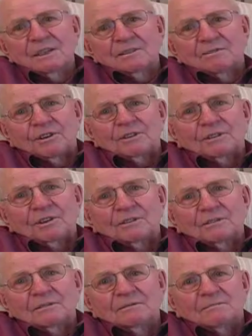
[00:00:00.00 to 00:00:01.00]
fixed it,
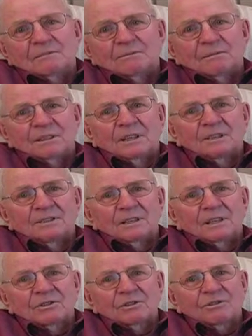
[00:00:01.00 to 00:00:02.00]
and my dad said,
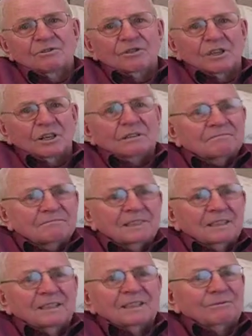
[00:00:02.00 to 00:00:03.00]
"That's good chicken."
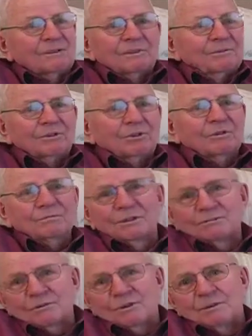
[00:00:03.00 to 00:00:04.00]
We never told him
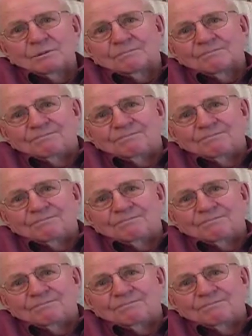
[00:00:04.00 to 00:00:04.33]
that was rabbit.